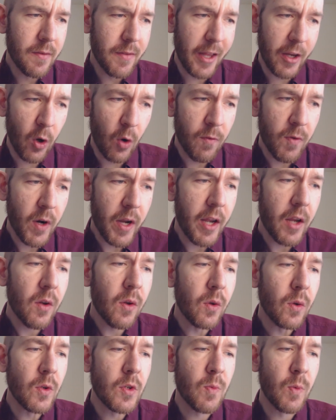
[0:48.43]
that over
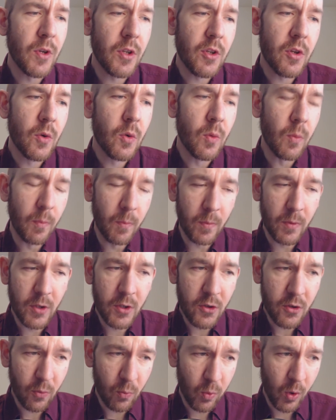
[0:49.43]
hills were
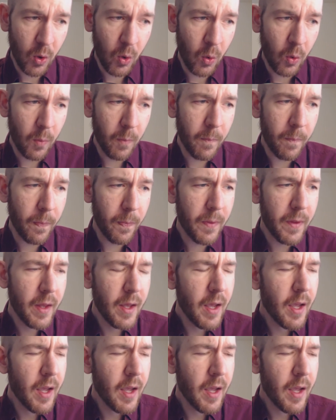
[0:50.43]
doomed to roam,